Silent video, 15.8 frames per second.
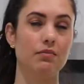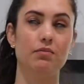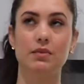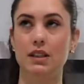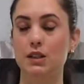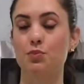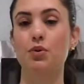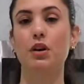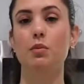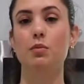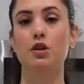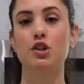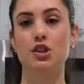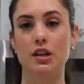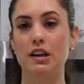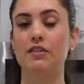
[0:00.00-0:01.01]
That's pretty
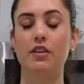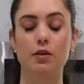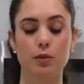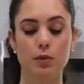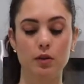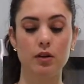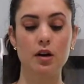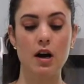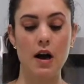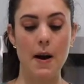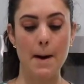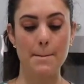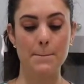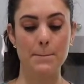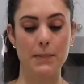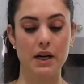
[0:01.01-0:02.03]
much inevitable,
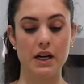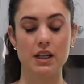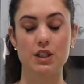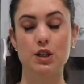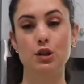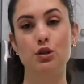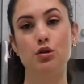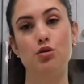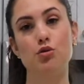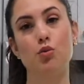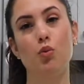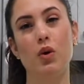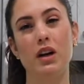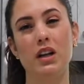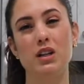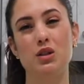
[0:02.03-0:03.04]
but you do
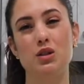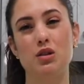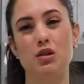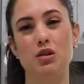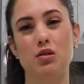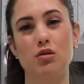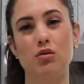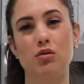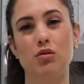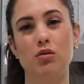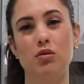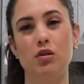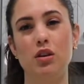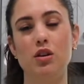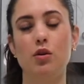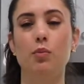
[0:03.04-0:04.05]
want it to,
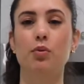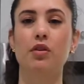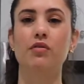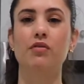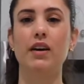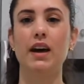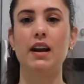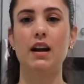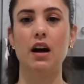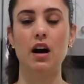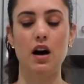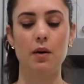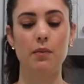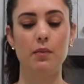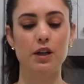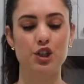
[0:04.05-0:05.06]
you know, prevent
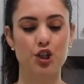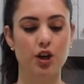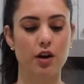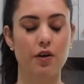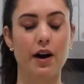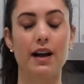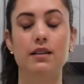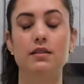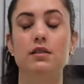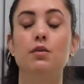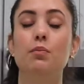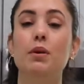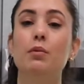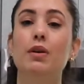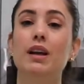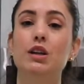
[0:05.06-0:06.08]
how much it cracks. Some
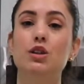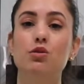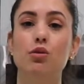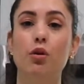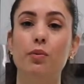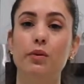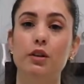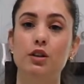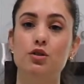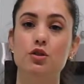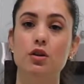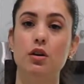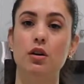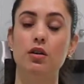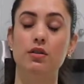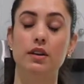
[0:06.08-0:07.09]
people like to open
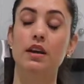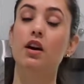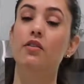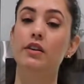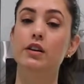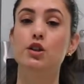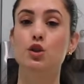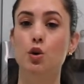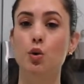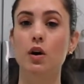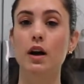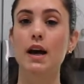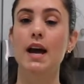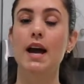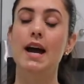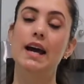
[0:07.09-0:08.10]
the oven
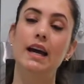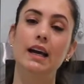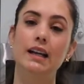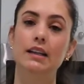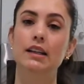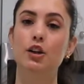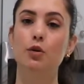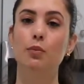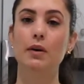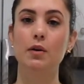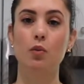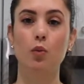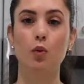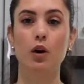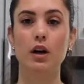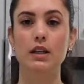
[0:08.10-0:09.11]
door a little
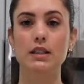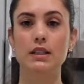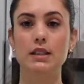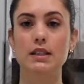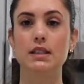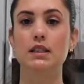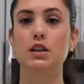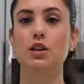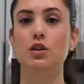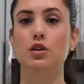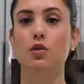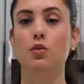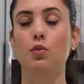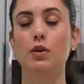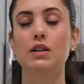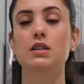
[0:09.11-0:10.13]
bit once, you
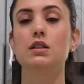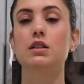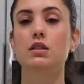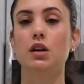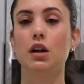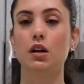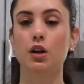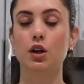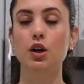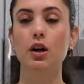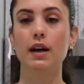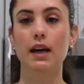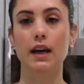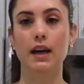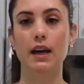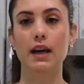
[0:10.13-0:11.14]
know, once it's done
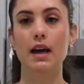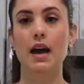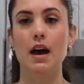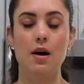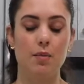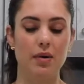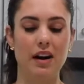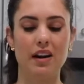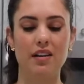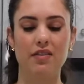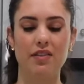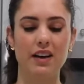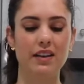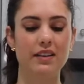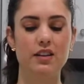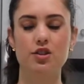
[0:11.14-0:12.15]
cooking, but I
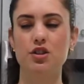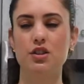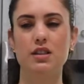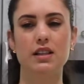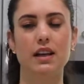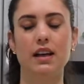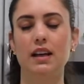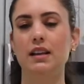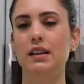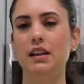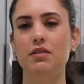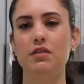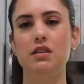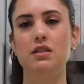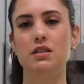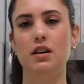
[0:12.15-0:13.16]
find that just like
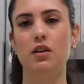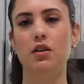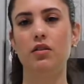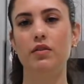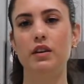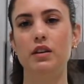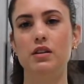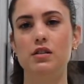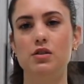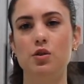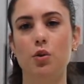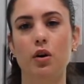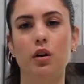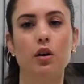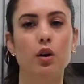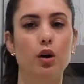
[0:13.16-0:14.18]
leaving the oven
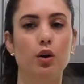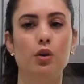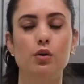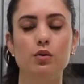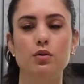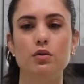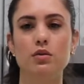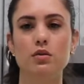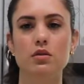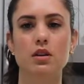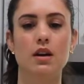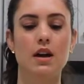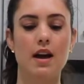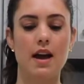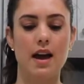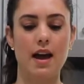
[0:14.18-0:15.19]
door closed
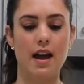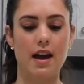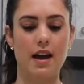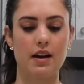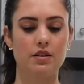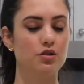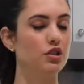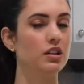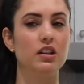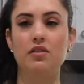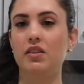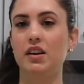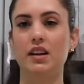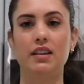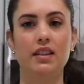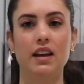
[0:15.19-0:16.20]
and
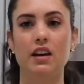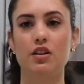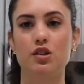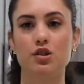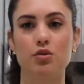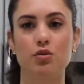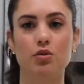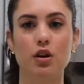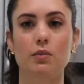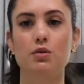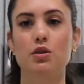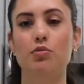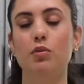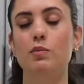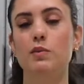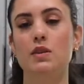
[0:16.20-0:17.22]
leaving it there to come
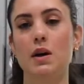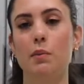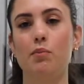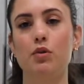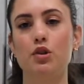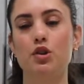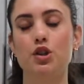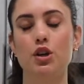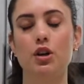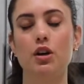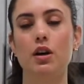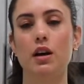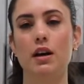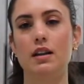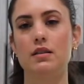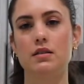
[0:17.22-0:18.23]
to room temperature,
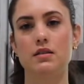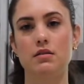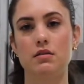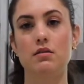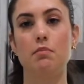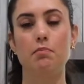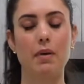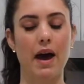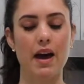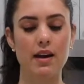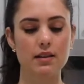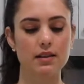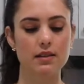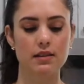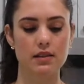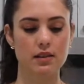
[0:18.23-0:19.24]
it's the
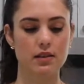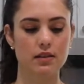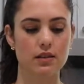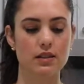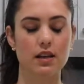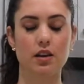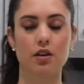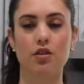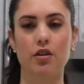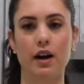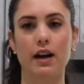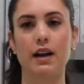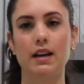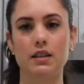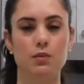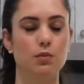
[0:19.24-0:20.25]
best. It doesn't
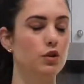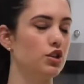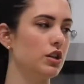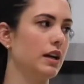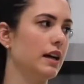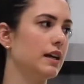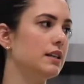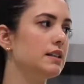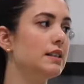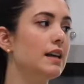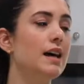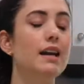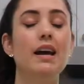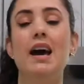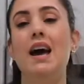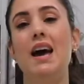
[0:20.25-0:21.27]
crack as much, like I
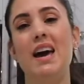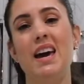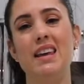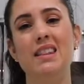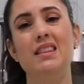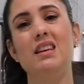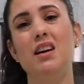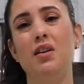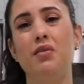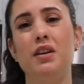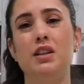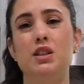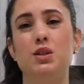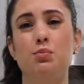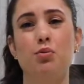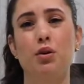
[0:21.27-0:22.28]
said, and the oven
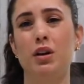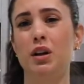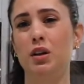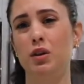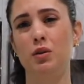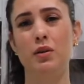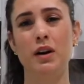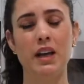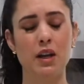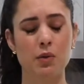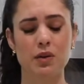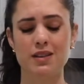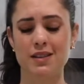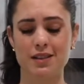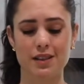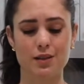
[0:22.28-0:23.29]
is pretty low
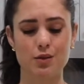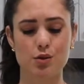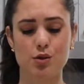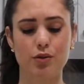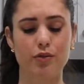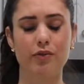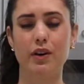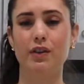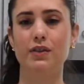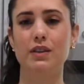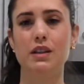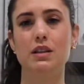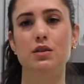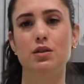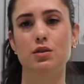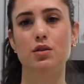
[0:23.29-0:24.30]
anyways. It's at
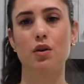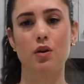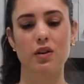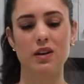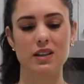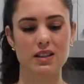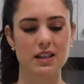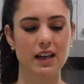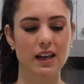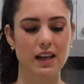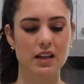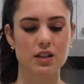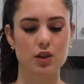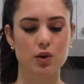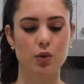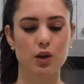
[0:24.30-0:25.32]
250, so it's not like
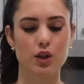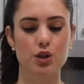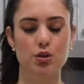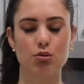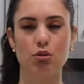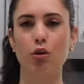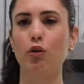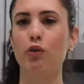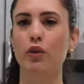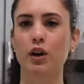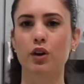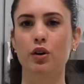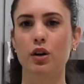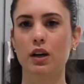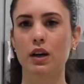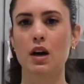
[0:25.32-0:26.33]
it's going to
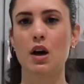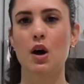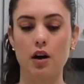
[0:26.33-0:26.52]
overcook.